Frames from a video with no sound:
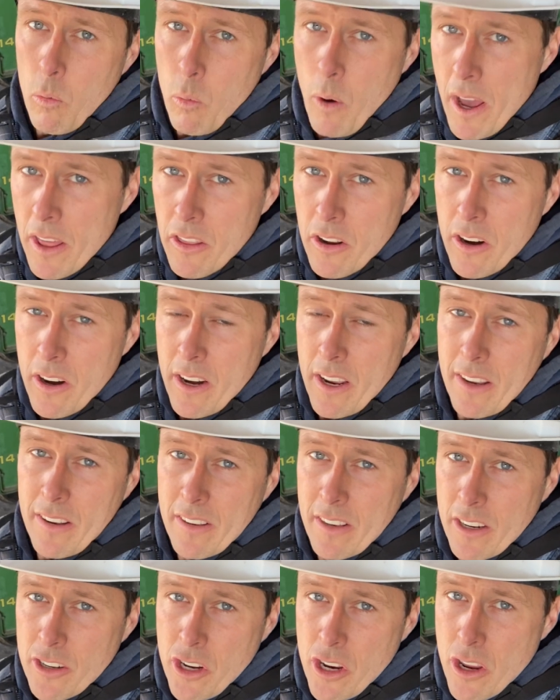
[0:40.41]
Weather is
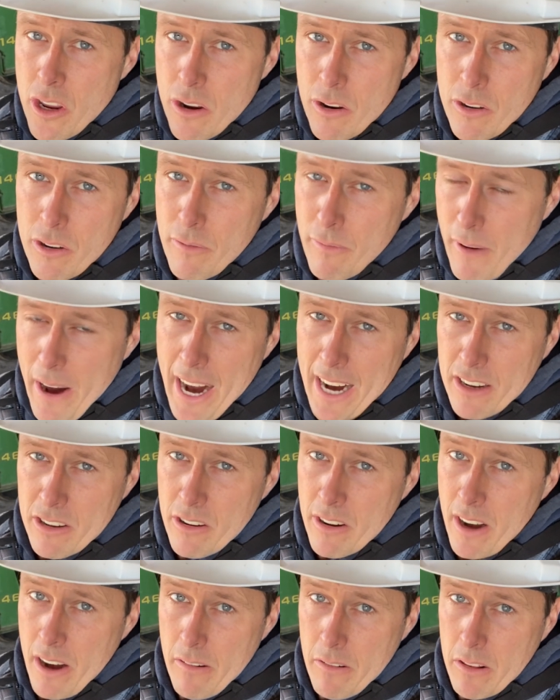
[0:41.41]
such a huge
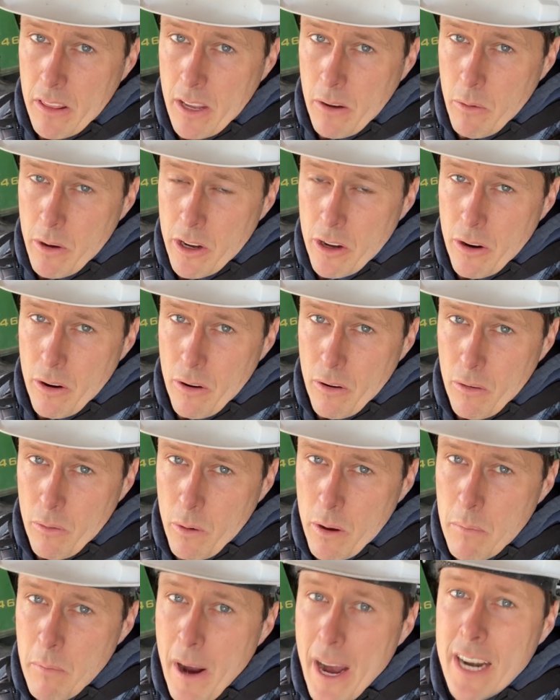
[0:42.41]
factor in everything we do.
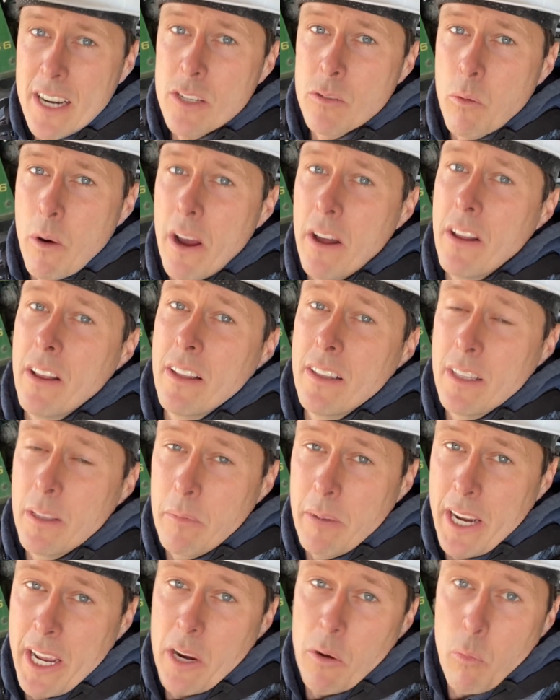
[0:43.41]
We might as well
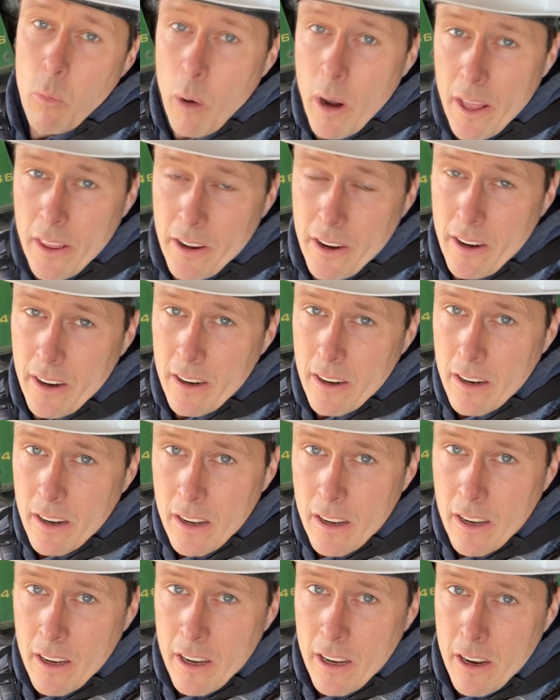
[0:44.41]
eliminate weather
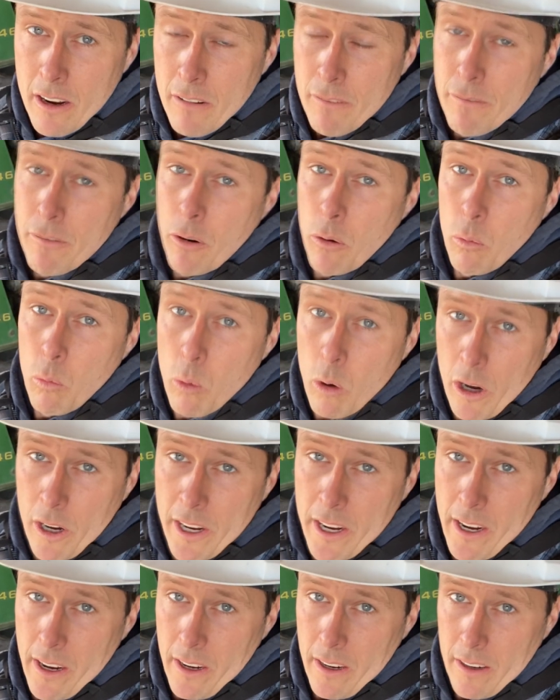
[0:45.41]
for
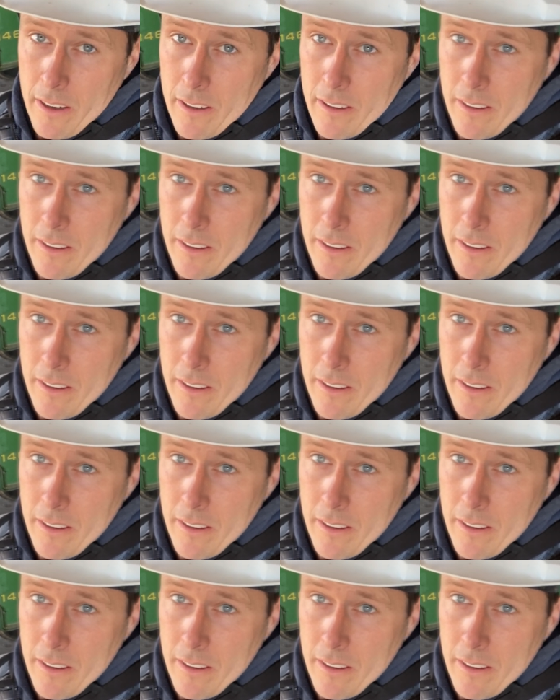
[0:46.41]
working.